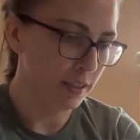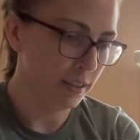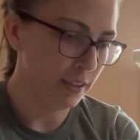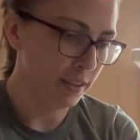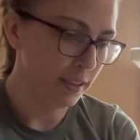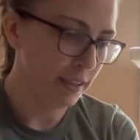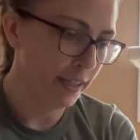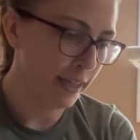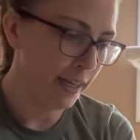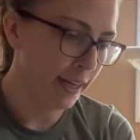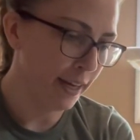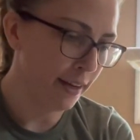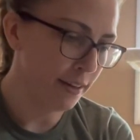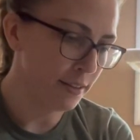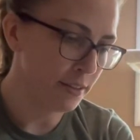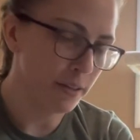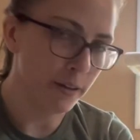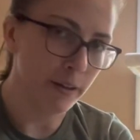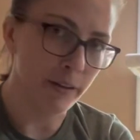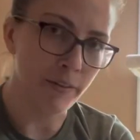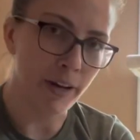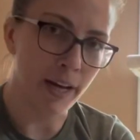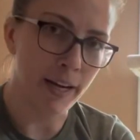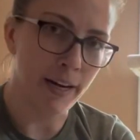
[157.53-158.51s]
Yeah,
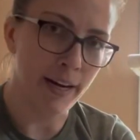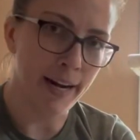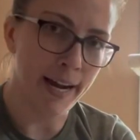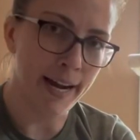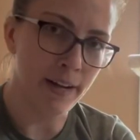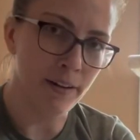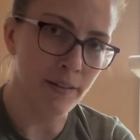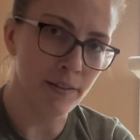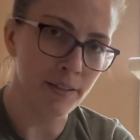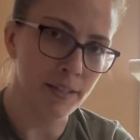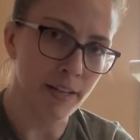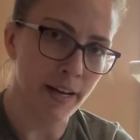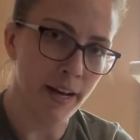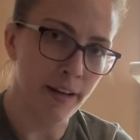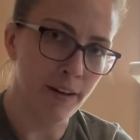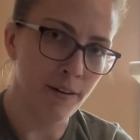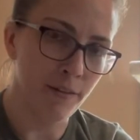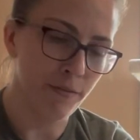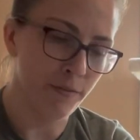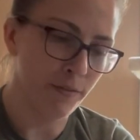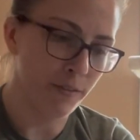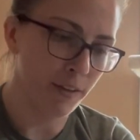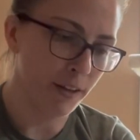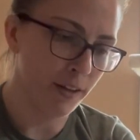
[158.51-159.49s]
so I've got it outside
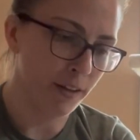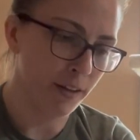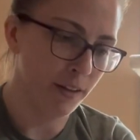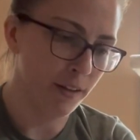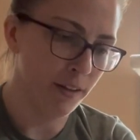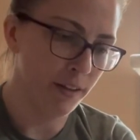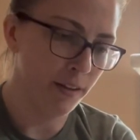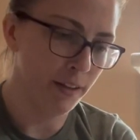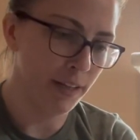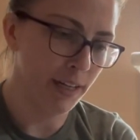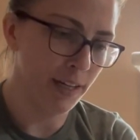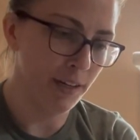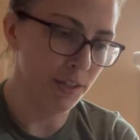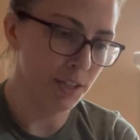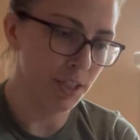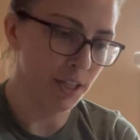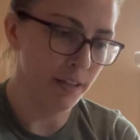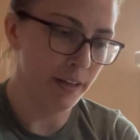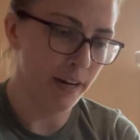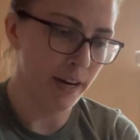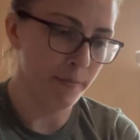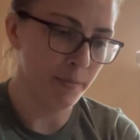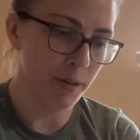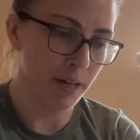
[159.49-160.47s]
of the leash,
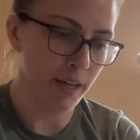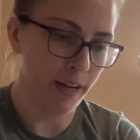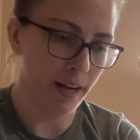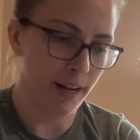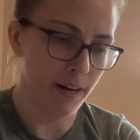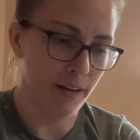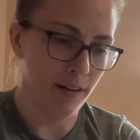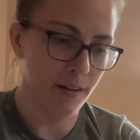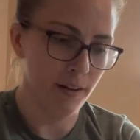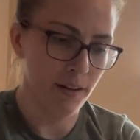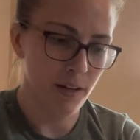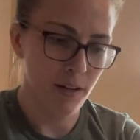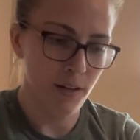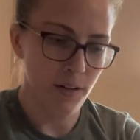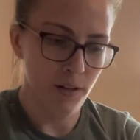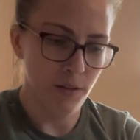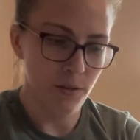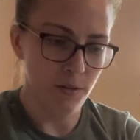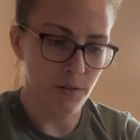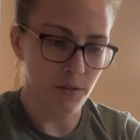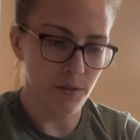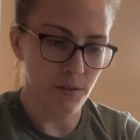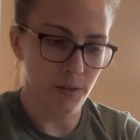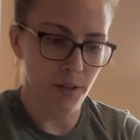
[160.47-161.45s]
and I'm gonna kind of
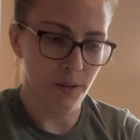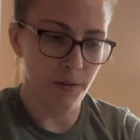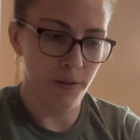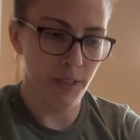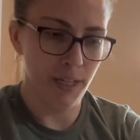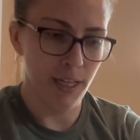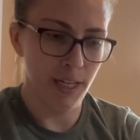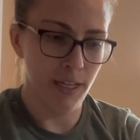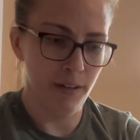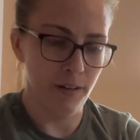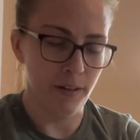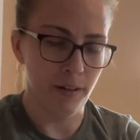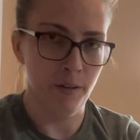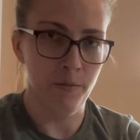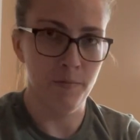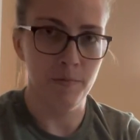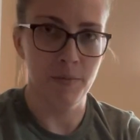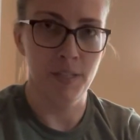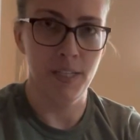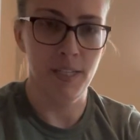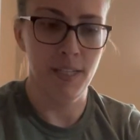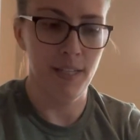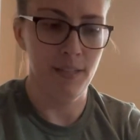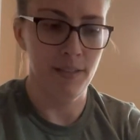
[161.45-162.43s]
slowly, oh,
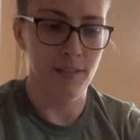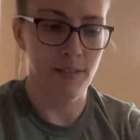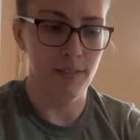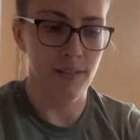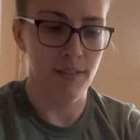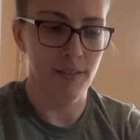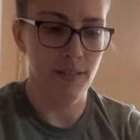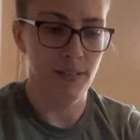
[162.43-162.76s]
see,